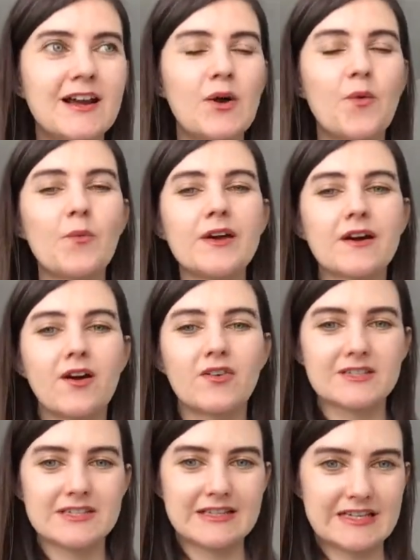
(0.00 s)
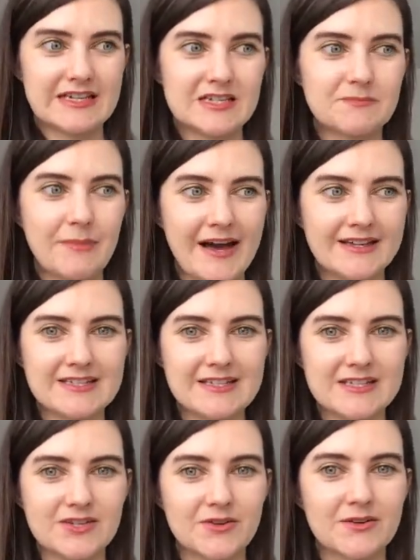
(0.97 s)
We are constantly expanding,
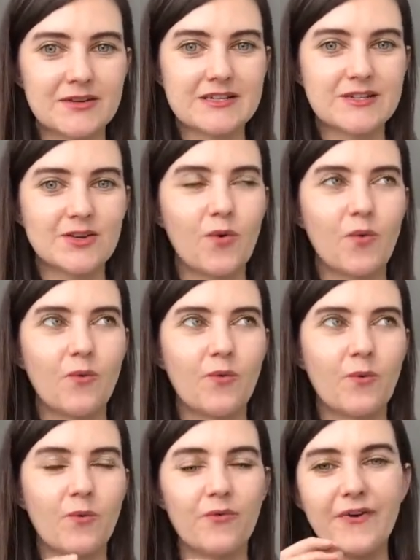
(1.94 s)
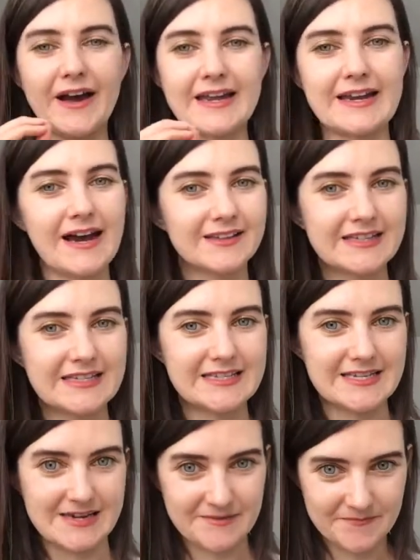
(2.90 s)
so there is no
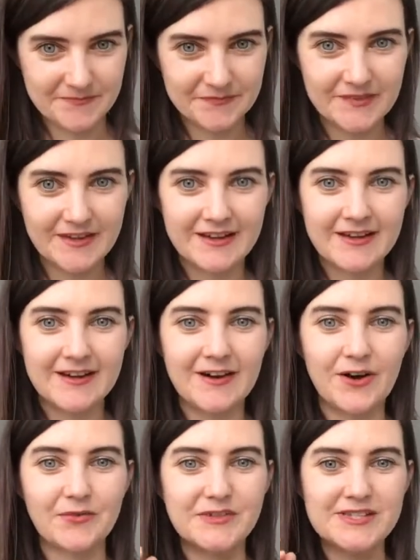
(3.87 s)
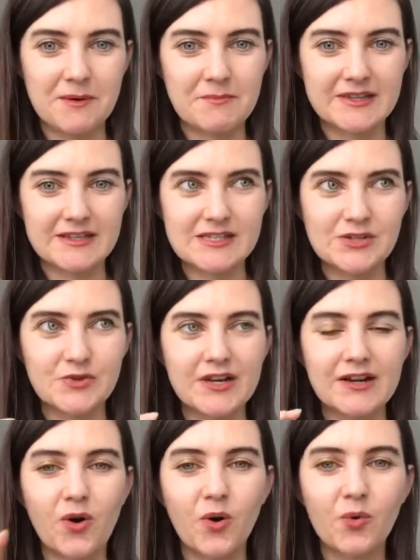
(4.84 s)
finality of something. So you
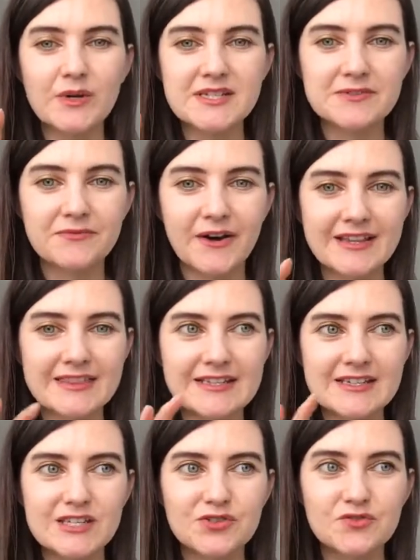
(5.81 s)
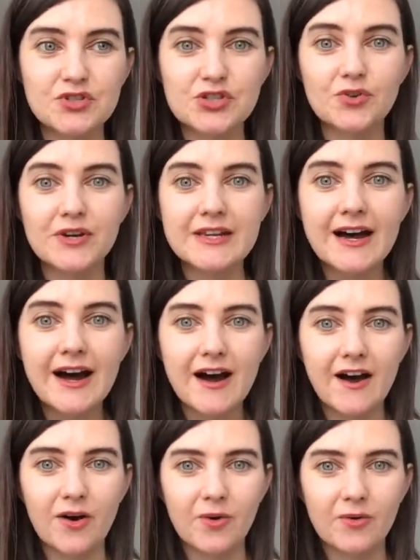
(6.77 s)
can always find things to enjoy
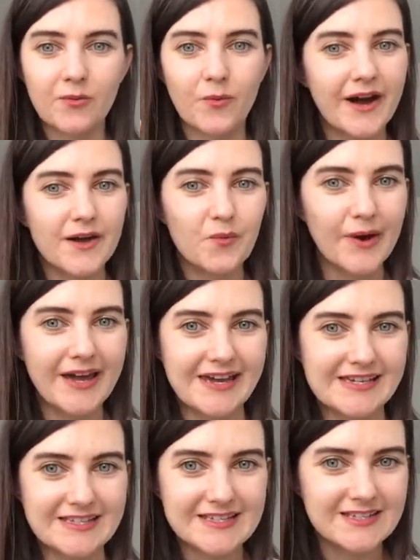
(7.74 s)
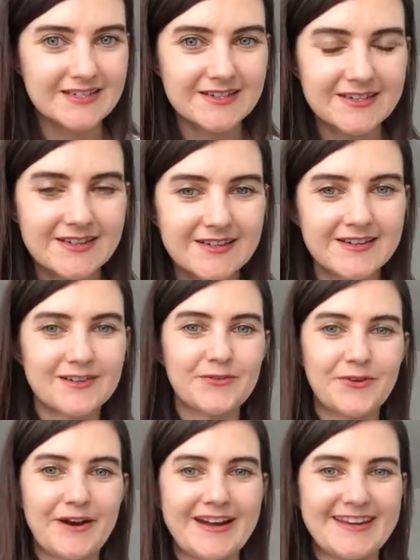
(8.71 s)
now. Why wait
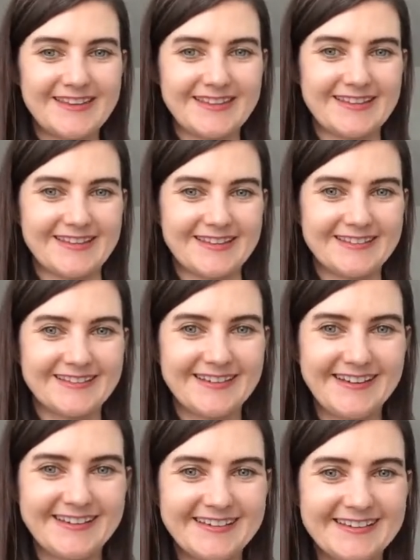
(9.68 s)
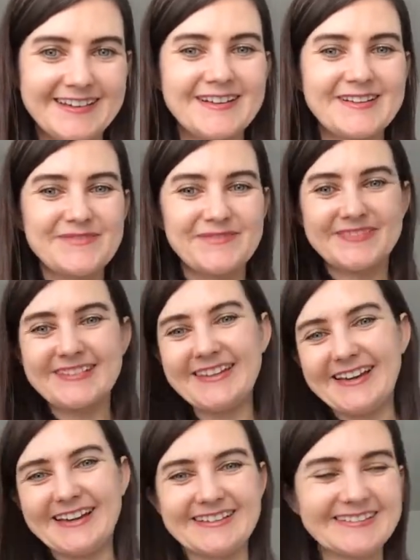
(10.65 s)
for anything?
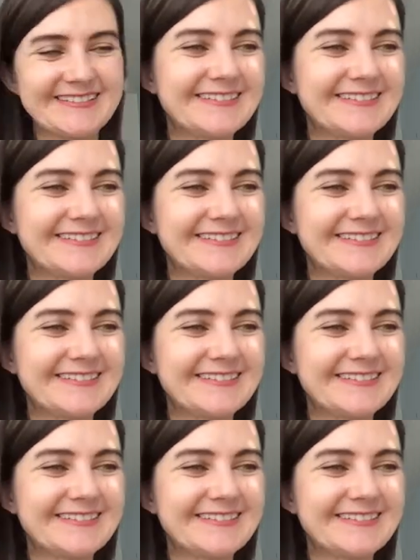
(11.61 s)
Yeah.